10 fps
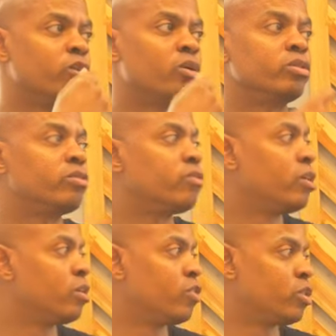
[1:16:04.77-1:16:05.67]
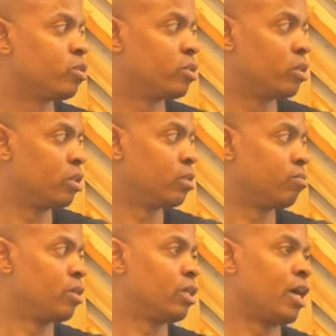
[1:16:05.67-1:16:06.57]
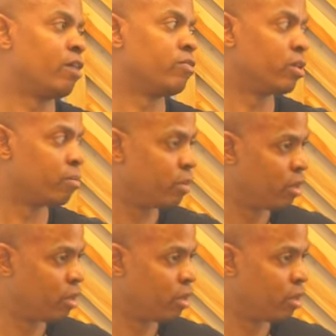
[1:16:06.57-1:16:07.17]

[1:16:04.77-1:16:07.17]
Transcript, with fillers: nose of the individual to enliven them.